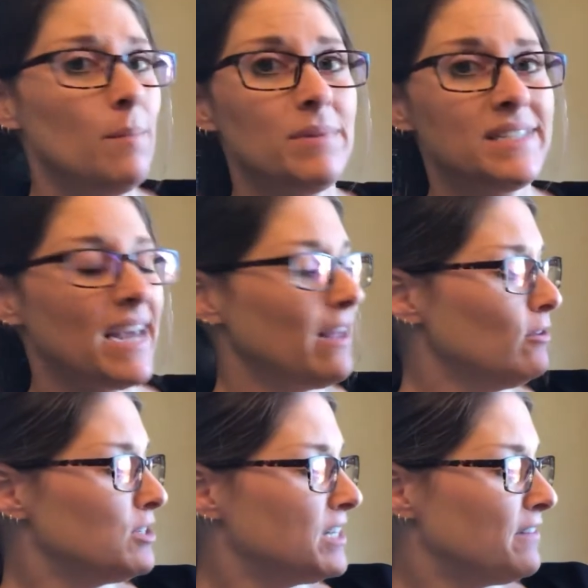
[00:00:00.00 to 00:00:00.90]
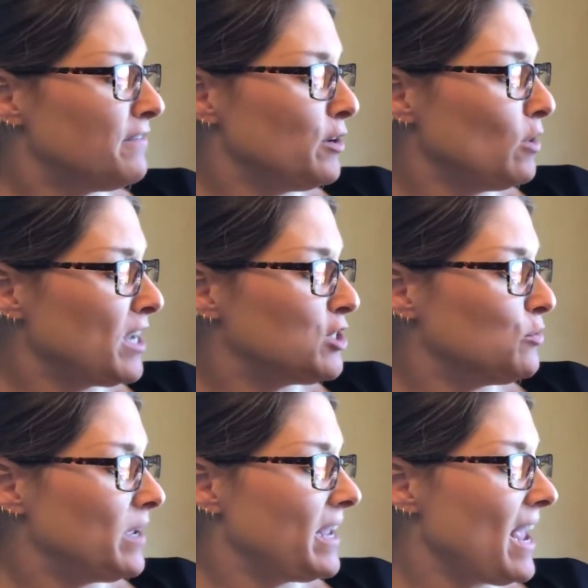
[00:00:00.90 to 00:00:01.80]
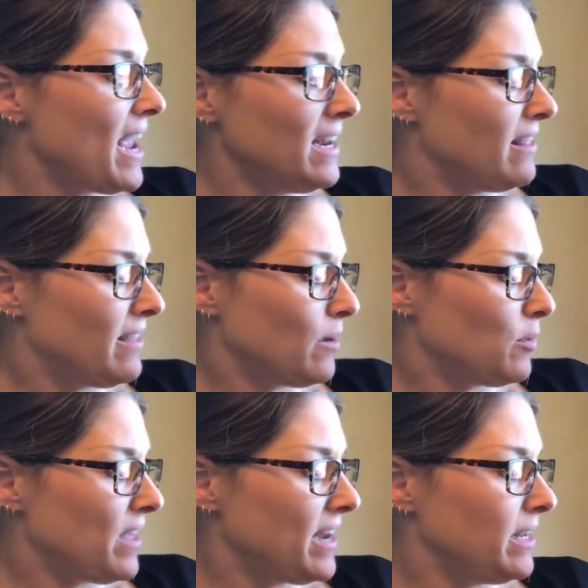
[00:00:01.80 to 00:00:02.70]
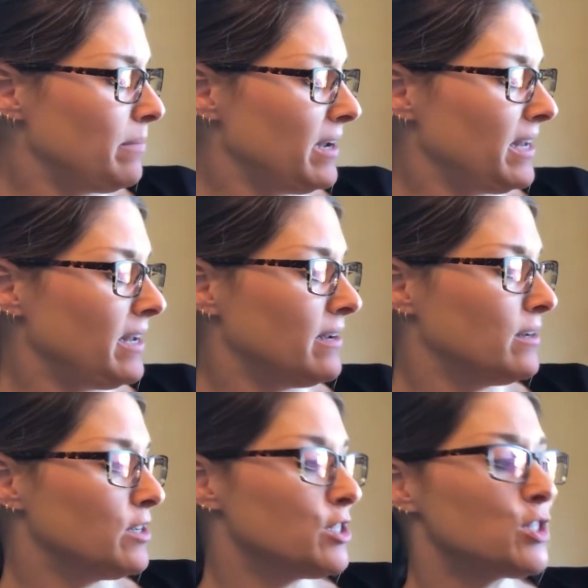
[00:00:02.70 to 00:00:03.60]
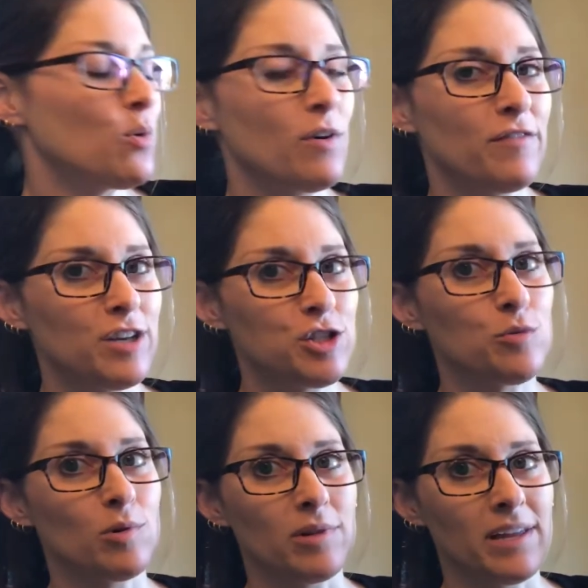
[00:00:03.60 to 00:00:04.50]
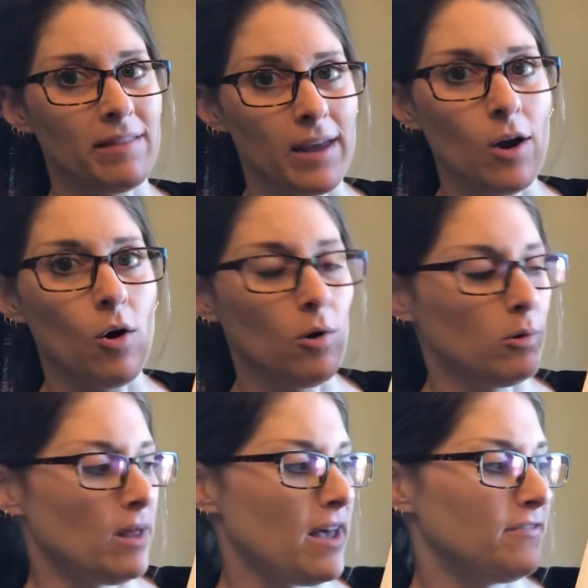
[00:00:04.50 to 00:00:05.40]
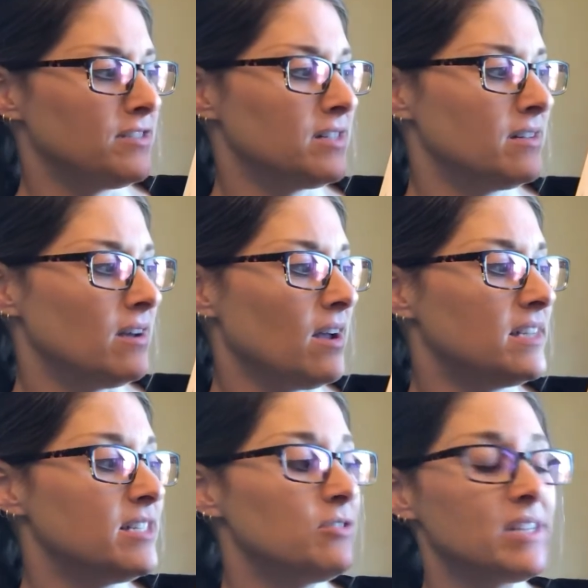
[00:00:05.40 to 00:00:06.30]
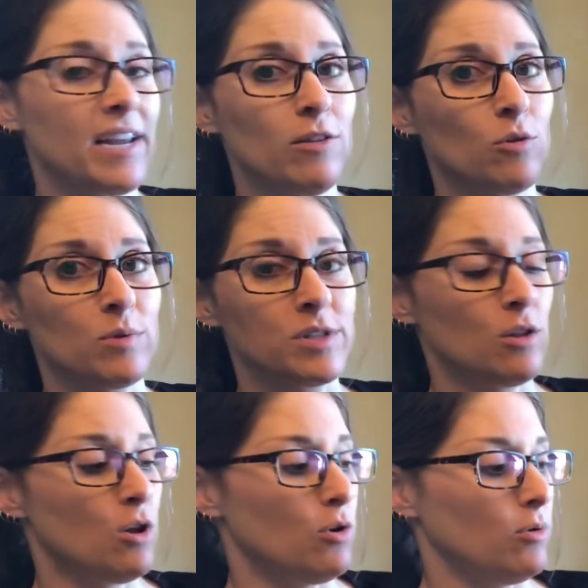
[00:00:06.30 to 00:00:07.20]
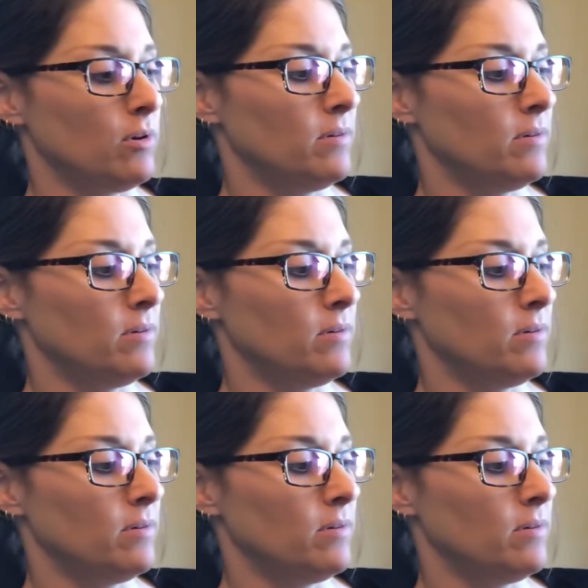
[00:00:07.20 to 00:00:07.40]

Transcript: But Taylor didn't feel like doing anything with anybody. So eventually they all left until Taylor was alone.